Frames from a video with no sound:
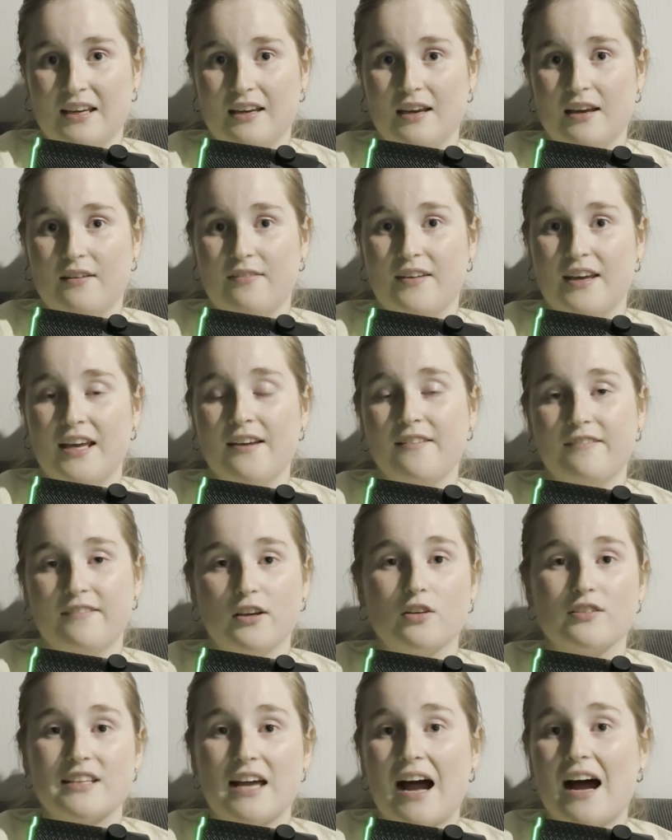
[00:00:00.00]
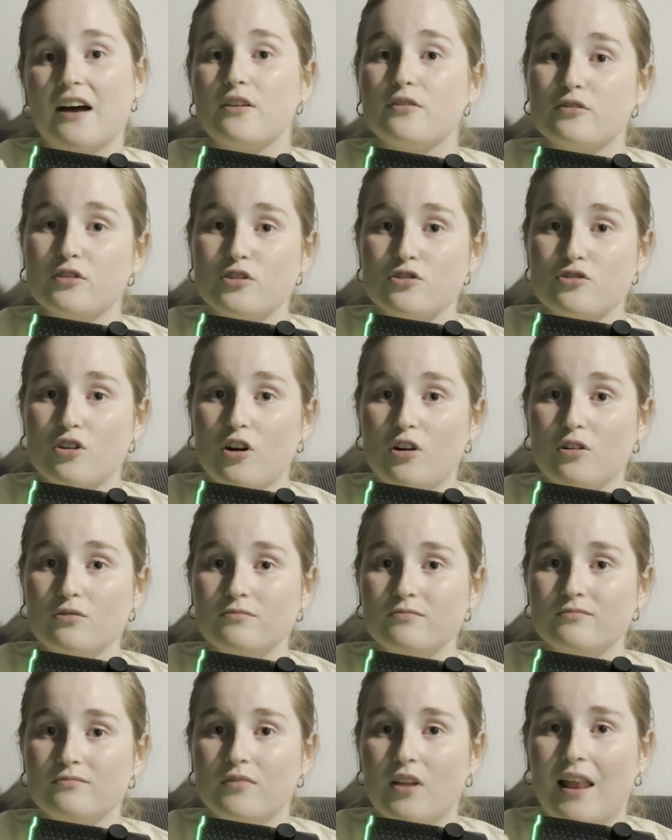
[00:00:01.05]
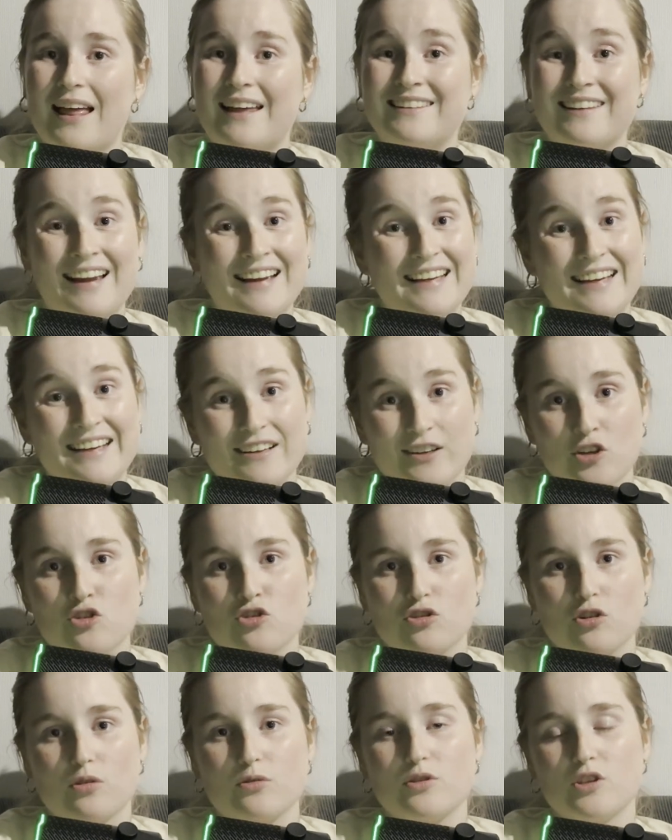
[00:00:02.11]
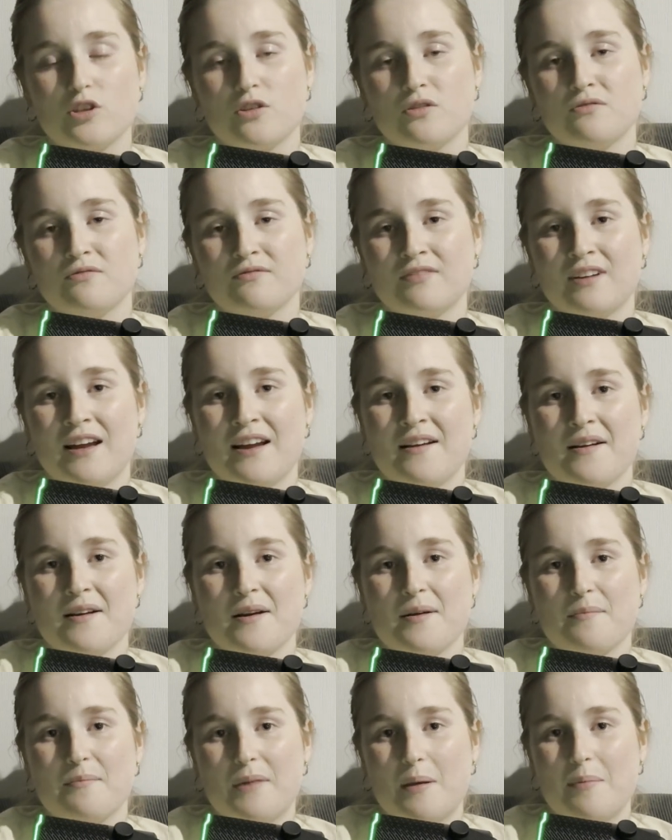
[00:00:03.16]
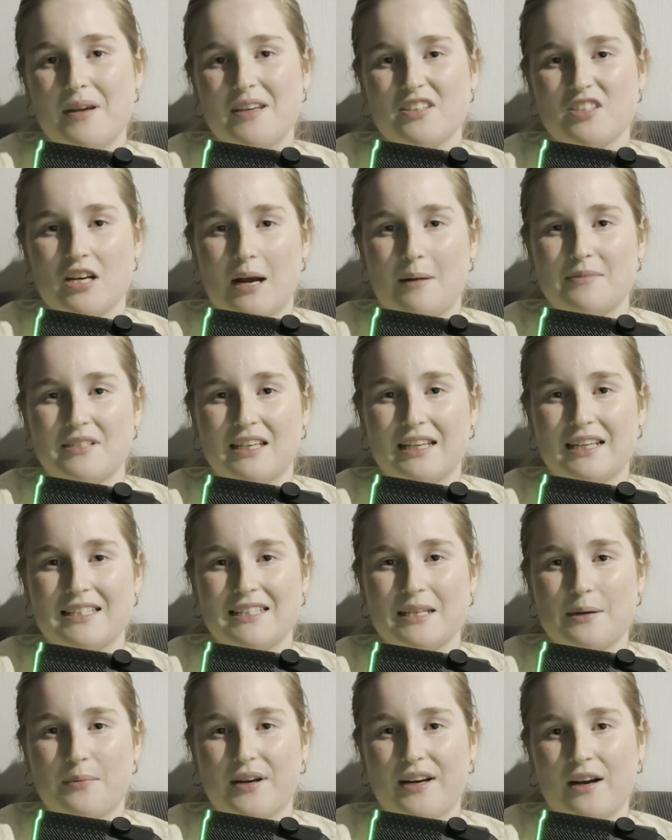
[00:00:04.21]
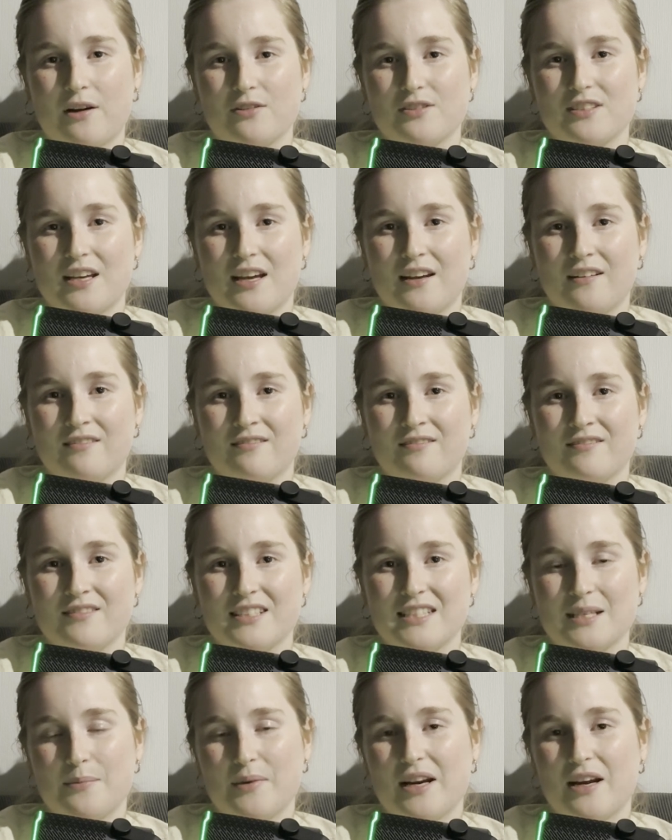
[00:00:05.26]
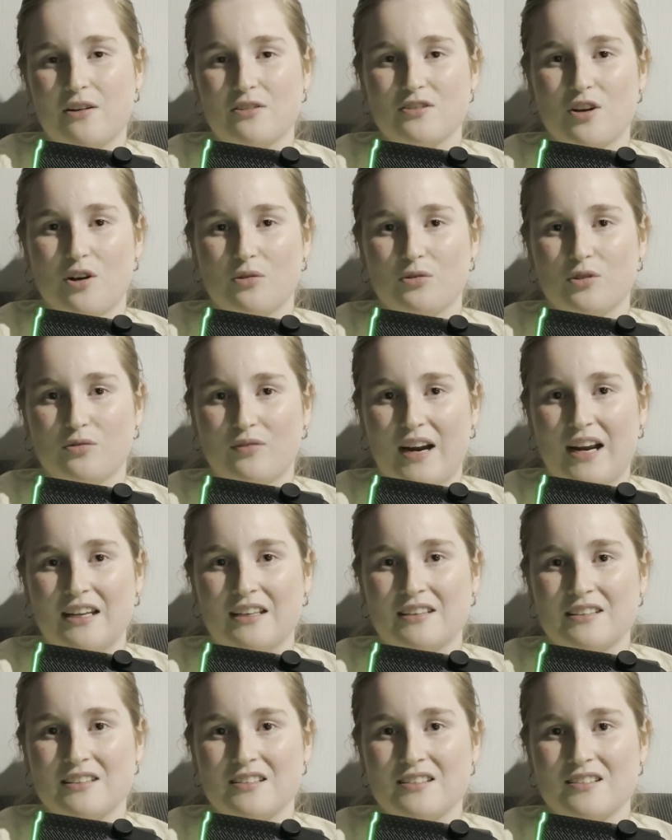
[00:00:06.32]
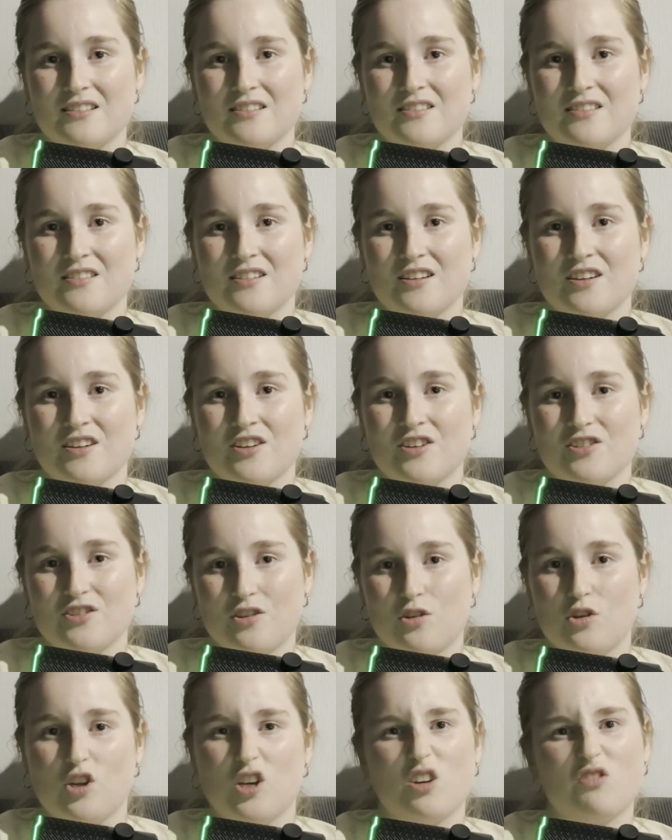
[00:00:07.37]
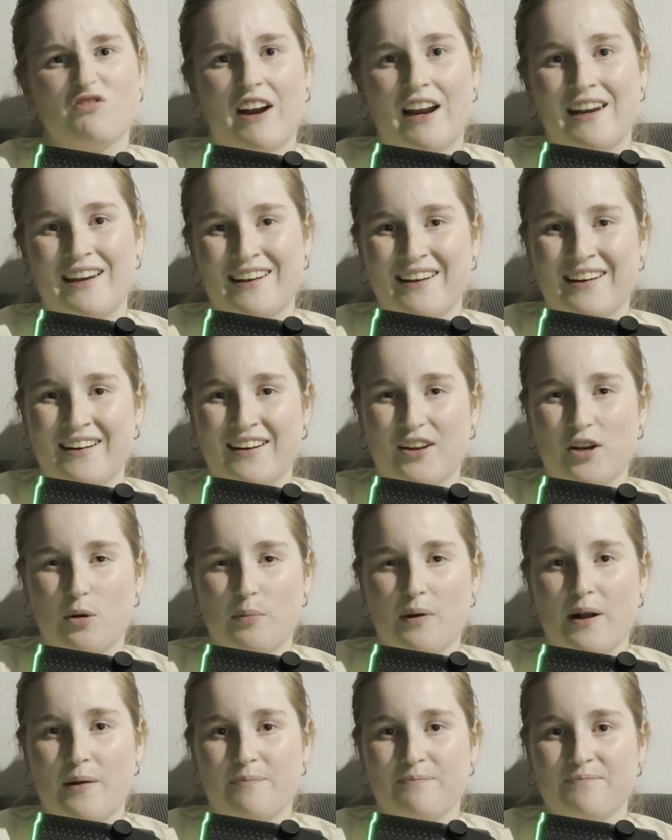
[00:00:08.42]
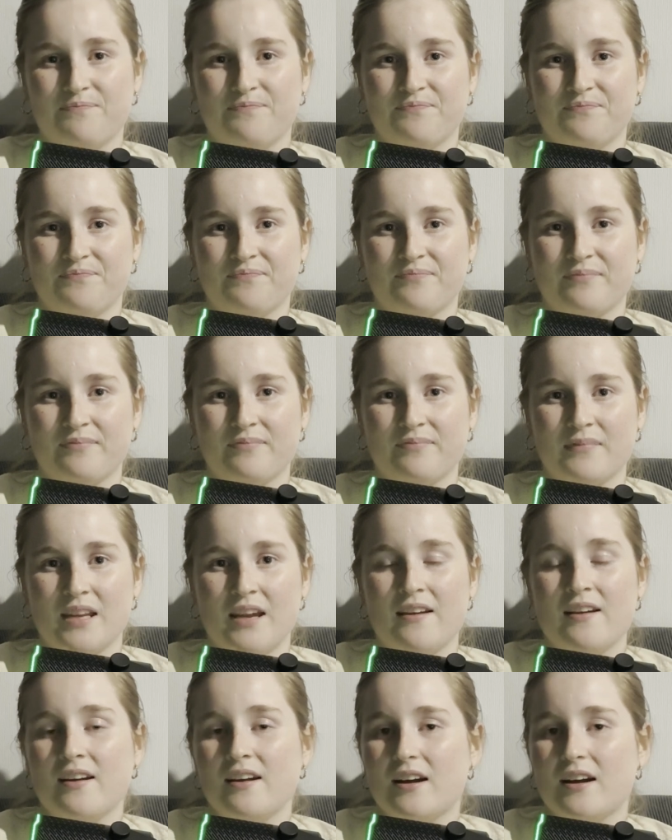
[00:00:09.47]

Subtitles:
If it feels out of control and like it controls you, maybe it's time to let someone else in, someone else hold the reins so that you can rein it in a little bit.